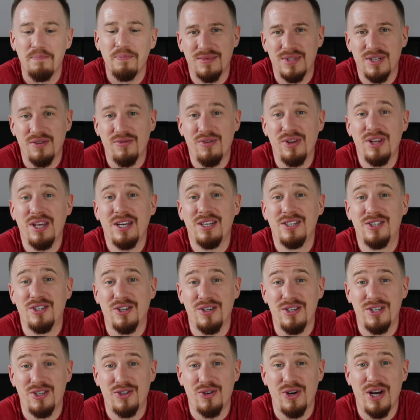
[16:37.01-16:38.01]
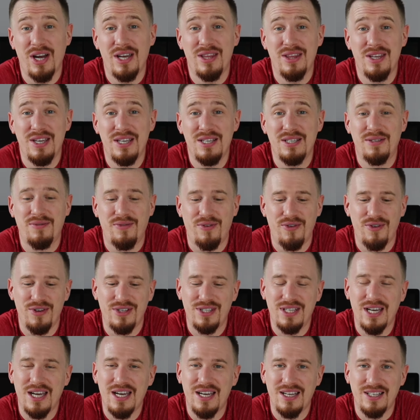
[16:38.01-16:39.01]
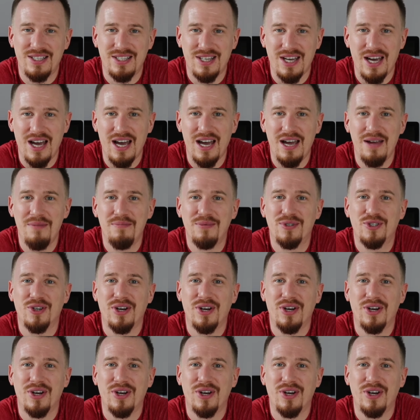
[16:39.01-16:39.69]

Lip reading: So I've really enjoyed trying these for a day at a time,